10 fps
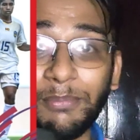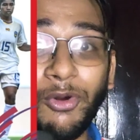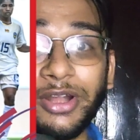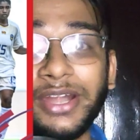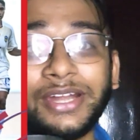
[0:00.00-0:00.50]

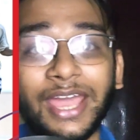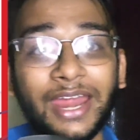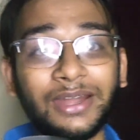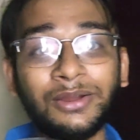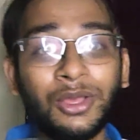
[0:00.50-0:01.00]
opponent,
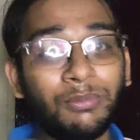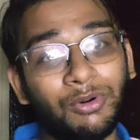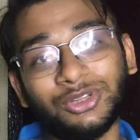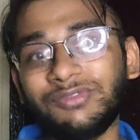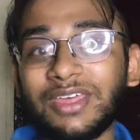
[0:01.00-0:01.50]
and
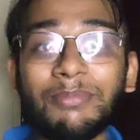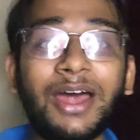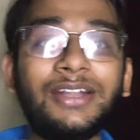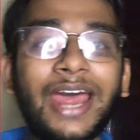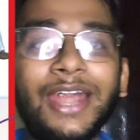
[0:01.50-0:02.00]
both of them
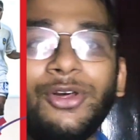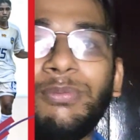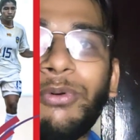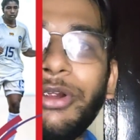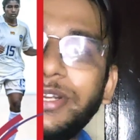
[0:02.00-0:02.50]
are tied
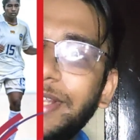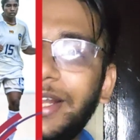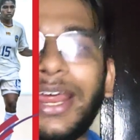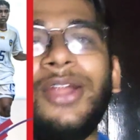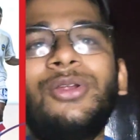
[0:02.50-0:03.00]
on points
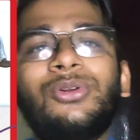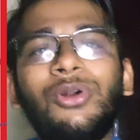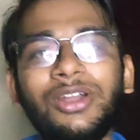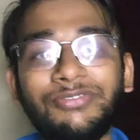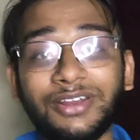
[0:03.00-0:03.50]
and tied on
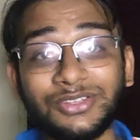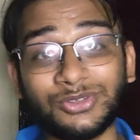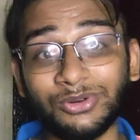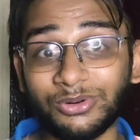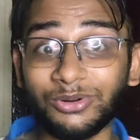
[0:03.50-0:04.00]
goal difference.
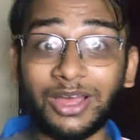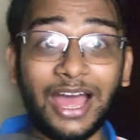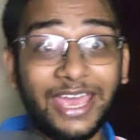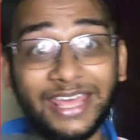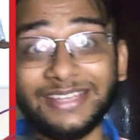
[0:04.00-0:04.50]
So
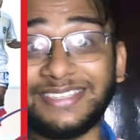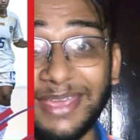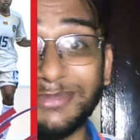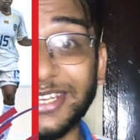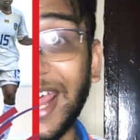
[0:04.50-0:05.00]
again,
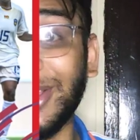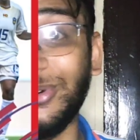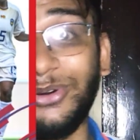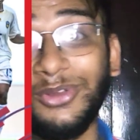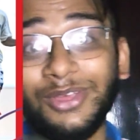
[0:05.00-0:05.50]
same
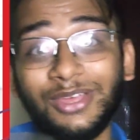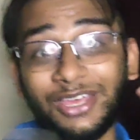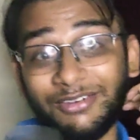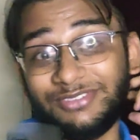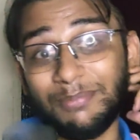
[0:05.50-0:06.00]
scenario.
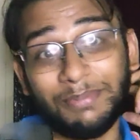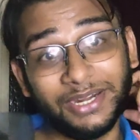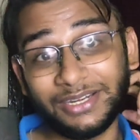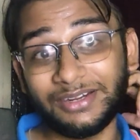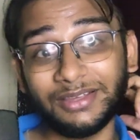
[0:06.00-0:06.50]
If they
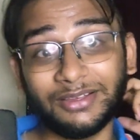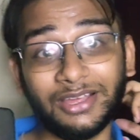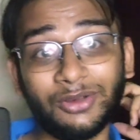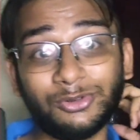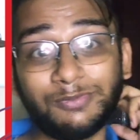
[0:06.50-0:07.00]
beat
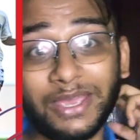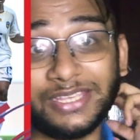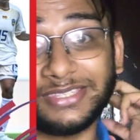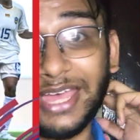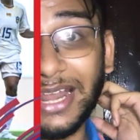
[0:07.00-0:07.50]

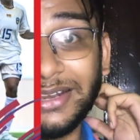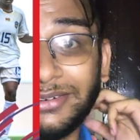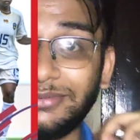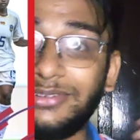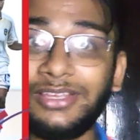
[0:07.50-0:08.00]
Uzbekistan,
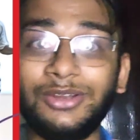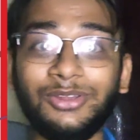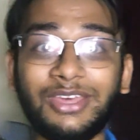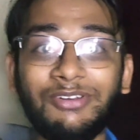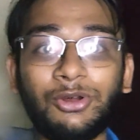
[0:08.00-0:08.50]

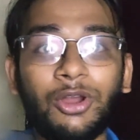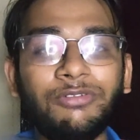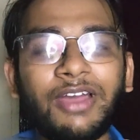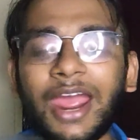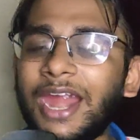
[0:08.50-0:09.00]
they will
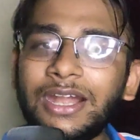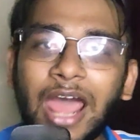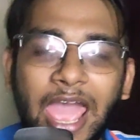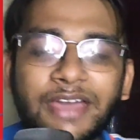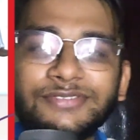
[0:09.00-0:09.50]
qualify. And
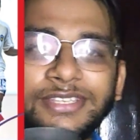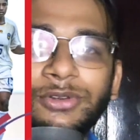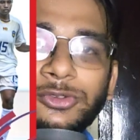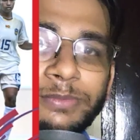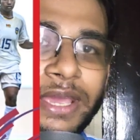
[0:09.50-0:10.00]
I have
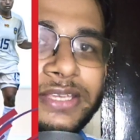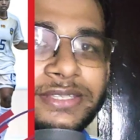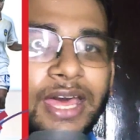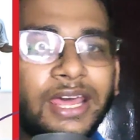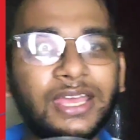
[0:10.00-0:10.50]
seen
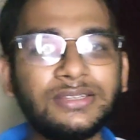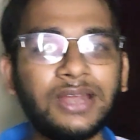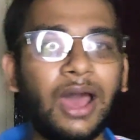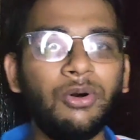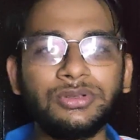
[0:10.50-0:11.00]
Uzbekistan against
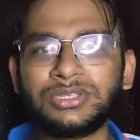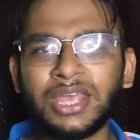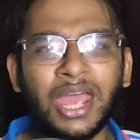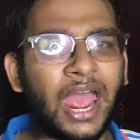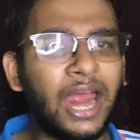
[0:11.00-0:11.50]
Laos,
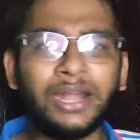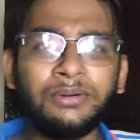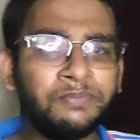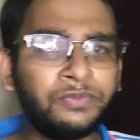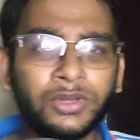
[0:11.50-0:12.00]

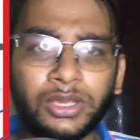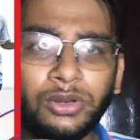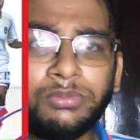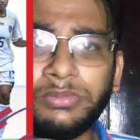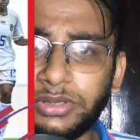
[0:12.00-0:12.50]
and
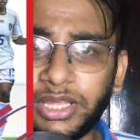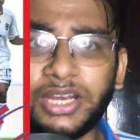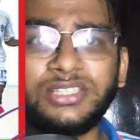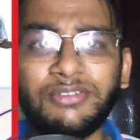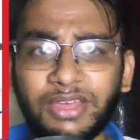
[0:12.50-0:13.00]

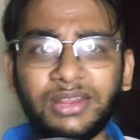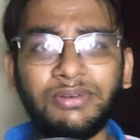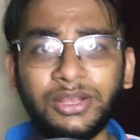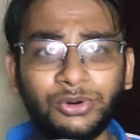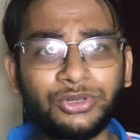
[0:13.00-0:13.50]
there is a very,
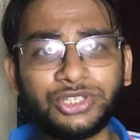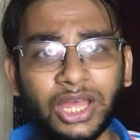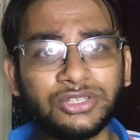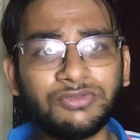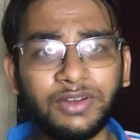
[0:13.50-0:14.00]
very good
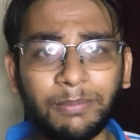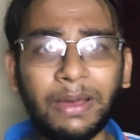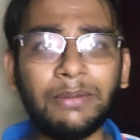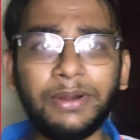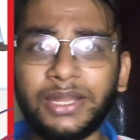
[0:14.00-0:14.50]
chance of
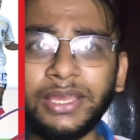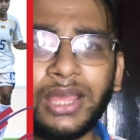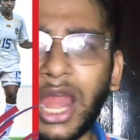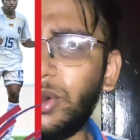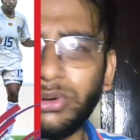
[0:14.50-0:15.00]
Nepal beating.
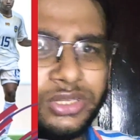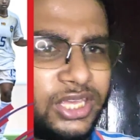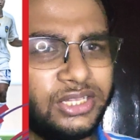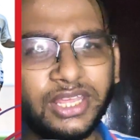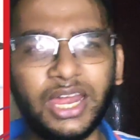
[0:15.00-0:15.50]
I don't
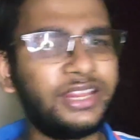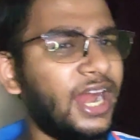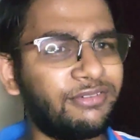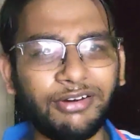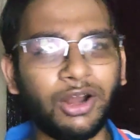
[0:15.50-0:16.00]
think they are
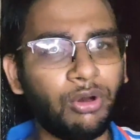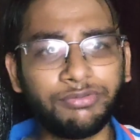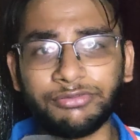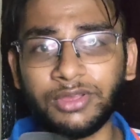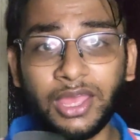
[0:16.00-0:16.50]
that far off.
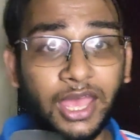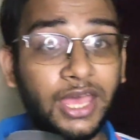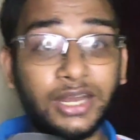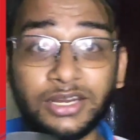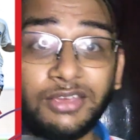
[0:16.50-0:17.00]

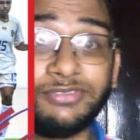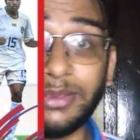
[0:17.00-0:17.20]
And if